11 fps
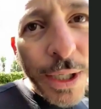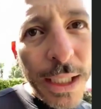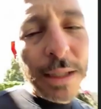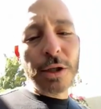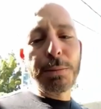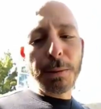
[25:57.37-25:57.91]
you
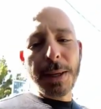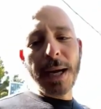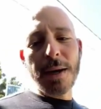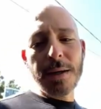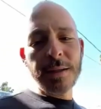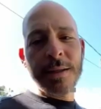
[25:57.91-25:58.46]
created and you
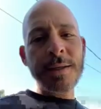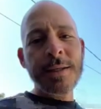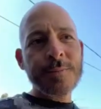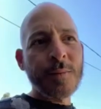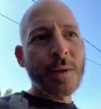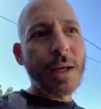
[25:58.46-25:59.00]
prepared
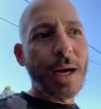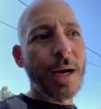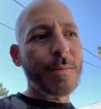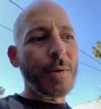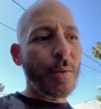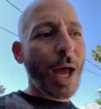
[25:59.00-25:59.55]

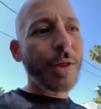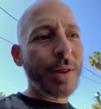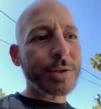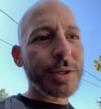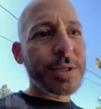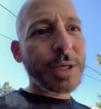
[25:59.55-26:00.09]
um,
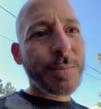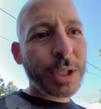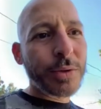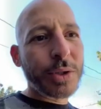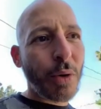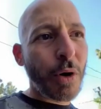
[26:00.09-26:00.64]
rather than just
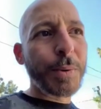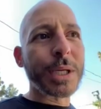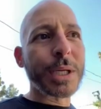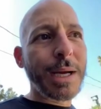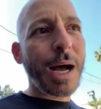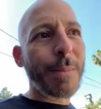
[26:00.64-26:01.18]
something you
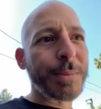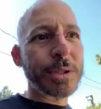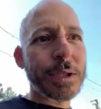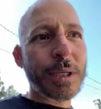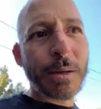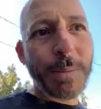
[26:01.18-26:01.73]
tore open the
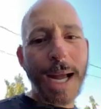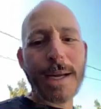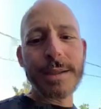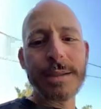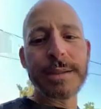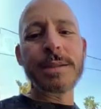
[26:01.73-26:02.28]
top and just
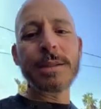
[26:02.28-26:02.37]
knocked back.